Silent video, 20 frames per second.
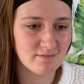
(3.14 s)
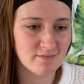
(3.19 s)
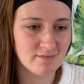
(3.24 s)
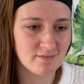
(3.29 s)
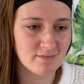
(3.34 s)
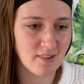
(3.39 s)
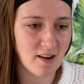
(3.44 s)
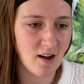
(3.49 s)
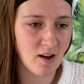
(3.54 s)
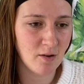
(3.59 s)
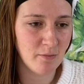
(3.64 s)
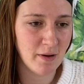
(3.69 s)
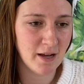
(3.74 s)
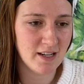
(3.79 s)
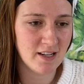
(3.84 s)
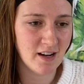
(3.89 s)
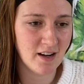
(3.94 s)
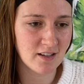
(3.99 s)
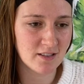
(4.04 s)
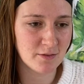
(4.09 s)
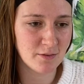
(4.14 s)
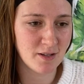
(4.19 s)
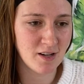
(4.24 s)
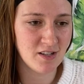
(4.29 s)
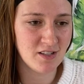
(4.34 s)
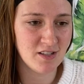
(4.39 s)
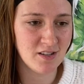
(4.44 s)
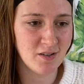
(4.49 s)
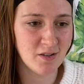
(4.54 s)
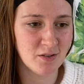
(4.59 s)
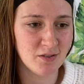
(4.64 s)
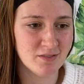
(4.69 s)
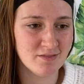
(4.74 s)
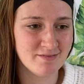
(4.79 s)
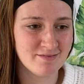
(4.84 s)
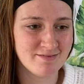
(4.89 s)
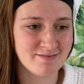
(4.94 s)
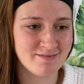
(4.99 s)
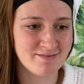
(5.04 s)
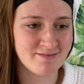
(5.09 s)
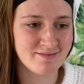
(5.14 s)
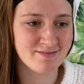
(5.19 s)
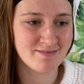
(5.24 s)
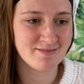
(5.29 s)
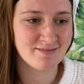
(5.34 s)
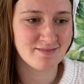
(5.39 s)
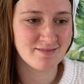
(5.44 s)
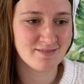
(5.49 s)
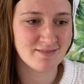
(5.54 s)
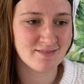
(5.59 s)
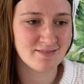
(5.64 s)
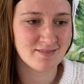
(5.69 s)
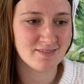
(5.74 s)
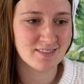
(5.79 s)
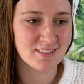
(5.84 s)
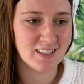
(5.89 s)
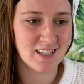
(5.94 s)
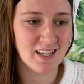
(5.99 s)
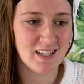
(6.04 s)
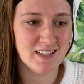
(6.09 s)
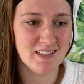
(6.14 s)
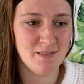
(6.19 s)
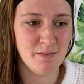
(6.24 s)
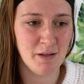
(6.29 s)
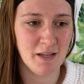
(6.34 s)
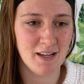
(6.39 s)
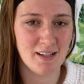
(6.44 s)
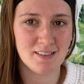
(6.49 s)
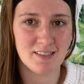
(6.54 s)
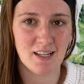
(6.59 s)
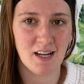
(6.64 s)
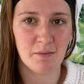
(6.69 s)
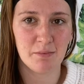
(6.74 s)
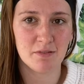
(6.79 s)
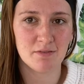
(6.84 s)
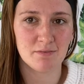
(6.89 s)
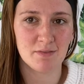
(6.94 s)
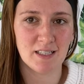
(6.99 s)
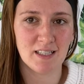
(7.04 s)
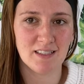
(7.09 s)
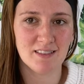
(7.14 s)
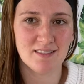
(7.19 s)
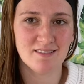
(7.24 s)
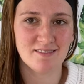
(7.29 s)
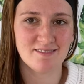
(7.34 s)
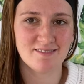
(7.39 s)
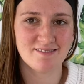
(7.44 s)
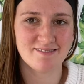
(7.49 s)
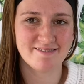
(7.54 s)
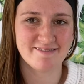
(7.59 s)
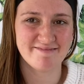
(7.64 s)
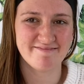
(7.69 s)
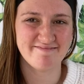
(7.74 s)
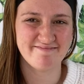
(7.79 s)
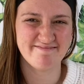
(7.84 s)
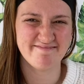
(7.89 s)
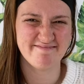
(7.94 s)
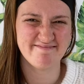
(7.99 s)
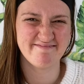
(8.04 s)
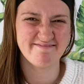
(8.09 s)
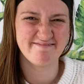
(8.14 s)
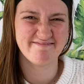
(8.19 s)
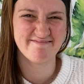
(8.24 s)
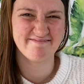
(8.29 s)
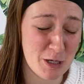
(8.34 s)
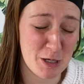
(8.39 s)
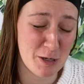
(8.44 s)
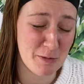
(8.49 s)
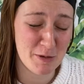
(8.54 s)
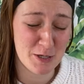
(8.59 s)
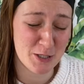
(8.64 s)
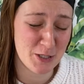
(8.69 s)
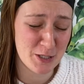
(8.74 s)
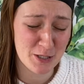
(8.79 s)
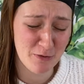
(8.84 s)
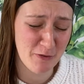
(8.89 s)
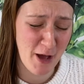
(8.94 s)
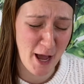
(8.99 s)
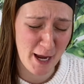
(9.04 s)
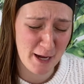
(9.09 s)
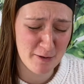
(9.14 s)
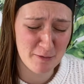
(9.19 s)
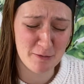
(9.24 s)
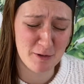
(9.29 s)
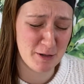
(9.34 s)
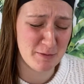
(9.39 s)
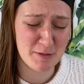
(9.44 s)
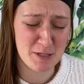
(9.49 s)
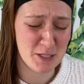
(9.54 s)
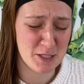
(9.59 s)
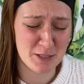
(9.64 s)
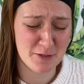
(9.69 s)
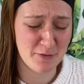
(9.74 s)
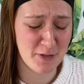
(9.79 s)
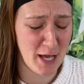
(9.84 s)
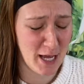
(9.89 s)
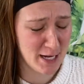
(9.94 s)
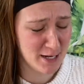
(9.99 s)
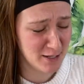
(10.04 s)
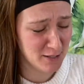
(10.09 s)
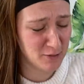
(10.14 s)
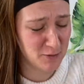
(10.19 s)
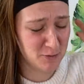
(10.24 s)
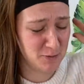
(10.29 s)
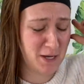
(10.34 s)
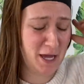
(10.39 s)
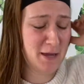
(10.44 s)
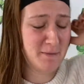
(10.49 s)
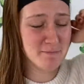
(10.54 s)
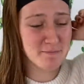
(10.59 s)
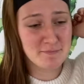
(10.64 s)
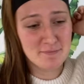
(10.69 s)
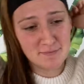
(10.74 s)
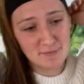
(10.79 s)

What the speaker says: all my dogs want to do is be on top of me. We're going to be just fine. We're going to be just fine. Okay.